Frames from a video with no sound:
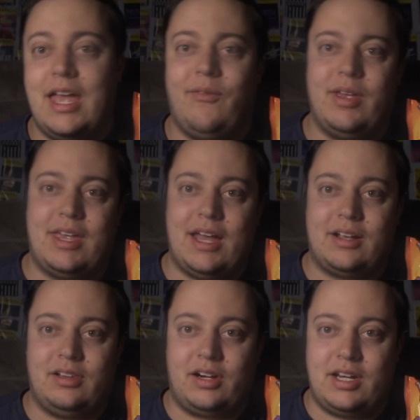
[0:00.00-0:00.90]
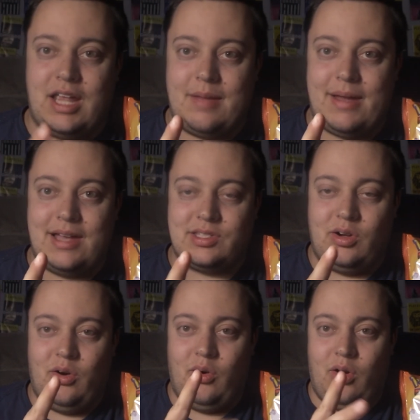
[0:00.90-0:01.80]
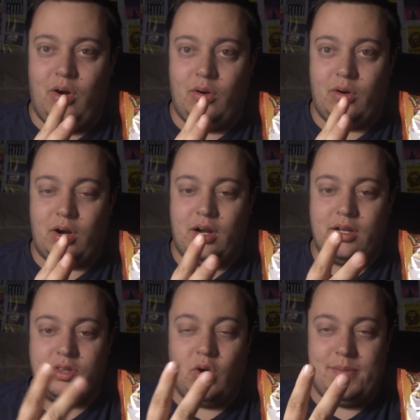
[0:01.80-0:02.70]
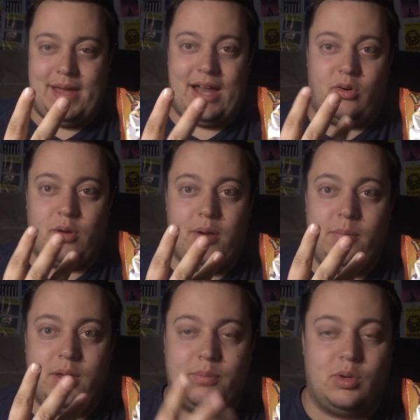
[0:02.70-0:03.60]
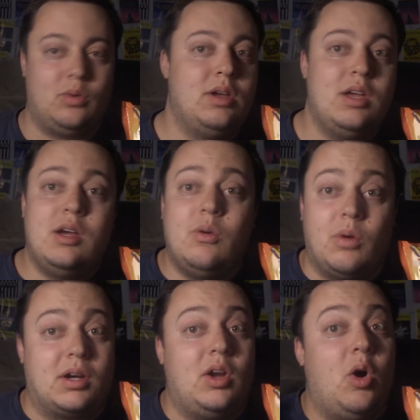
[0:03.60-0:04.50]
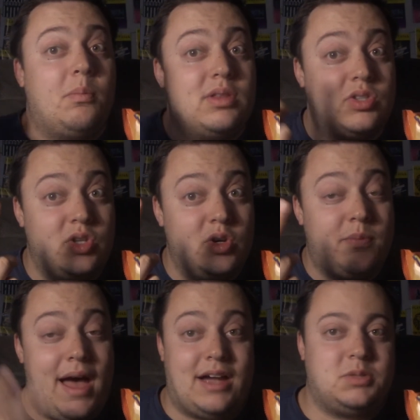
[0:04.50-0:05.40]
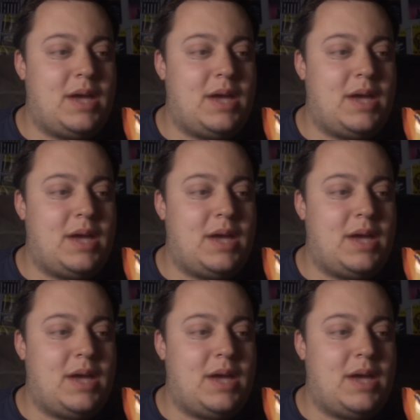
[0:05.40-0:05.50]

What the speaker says: If we get a Galarian Yamask, or a Noibat, or a Pumpkaboo, we're going to open 2 packs.